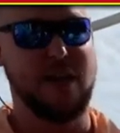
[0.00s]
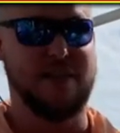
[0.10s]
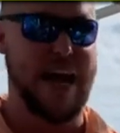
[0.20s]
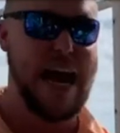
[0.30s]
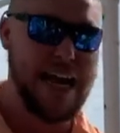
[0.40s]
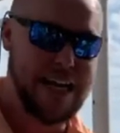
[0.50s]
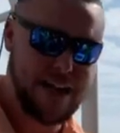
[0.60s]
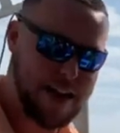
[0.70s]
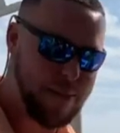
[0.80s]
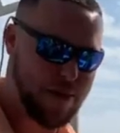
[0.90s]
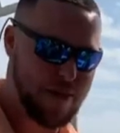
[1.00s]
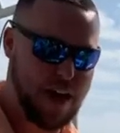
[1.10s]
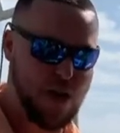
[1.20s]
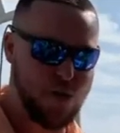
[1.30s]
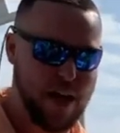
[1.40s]
Tying a double
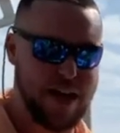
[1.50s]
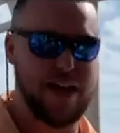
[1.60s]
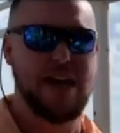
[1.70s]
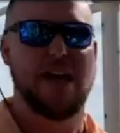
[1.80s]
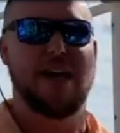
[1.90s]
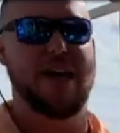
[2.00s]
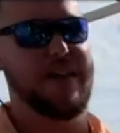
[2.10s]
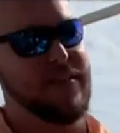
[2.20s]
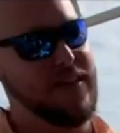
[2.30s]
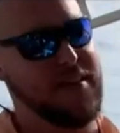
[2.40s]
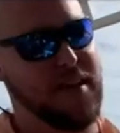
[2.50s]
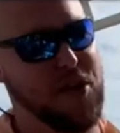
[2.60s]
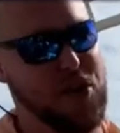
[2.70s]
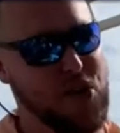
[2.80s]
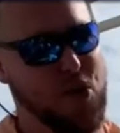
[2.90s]
snell rig is easy to
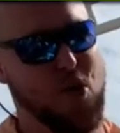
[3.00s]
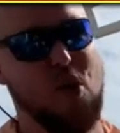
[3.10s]
do,